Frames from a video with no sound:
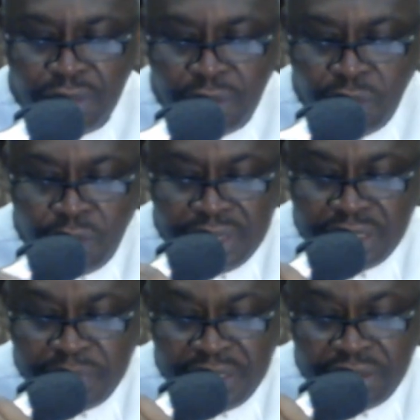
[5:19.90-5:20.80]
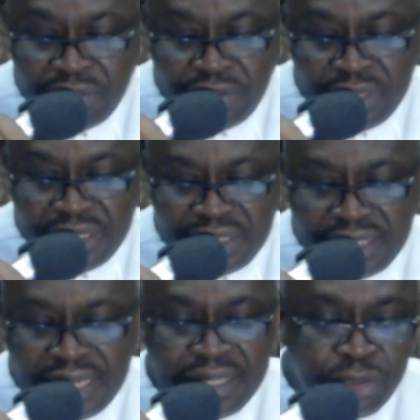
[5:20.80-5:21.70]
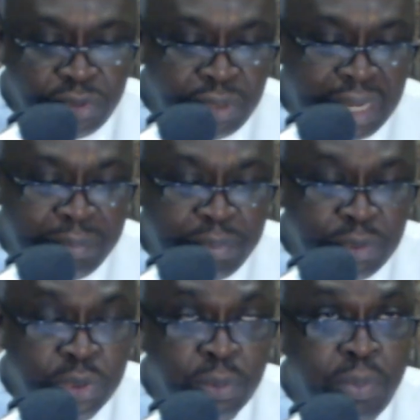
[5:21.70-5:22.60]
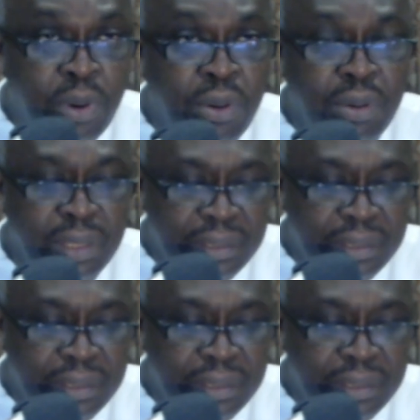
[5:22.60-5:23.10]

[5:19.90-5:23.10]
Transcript: what the Spirit of God is saying through Apostle Paul